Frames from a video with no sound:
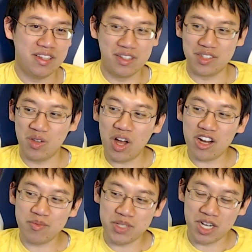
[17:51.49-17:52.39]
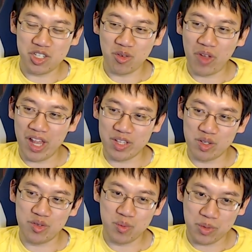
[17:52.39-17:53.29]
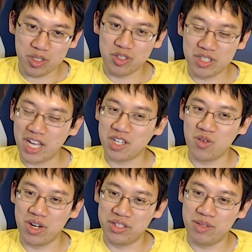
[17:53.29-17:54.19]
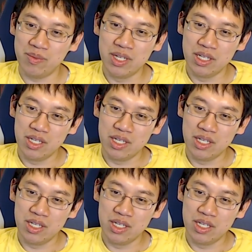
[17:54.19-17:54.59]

there's a lot of potential value if you build your deck around them,